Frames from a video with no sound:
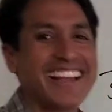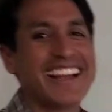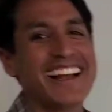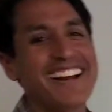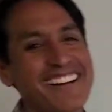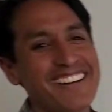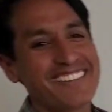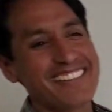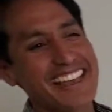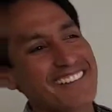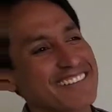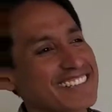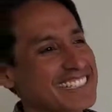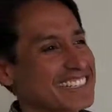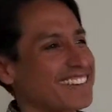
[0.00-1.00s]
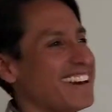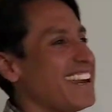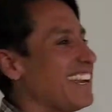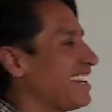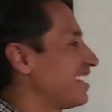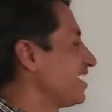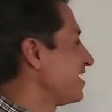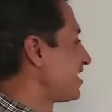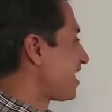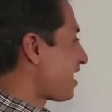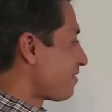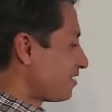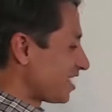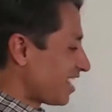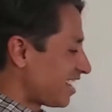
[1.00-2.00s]
Oh, that was great. Good
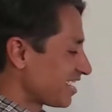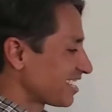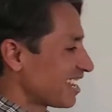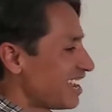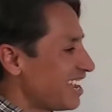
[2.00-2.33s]
job, Josh.